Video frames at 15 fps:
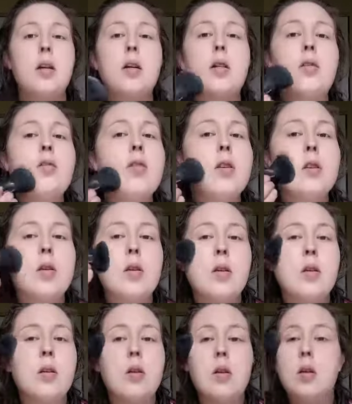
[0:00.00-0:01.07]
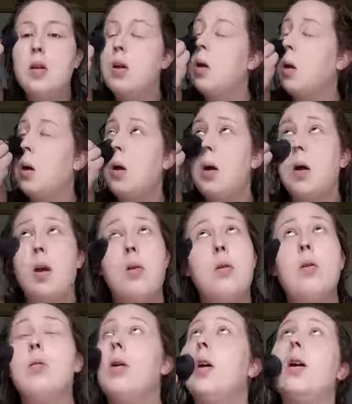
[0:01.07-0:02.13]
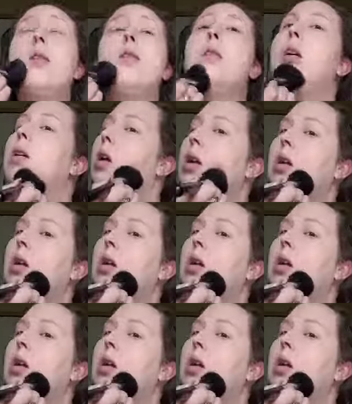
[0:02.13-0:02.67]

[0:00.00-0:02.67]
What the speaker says: and just go around.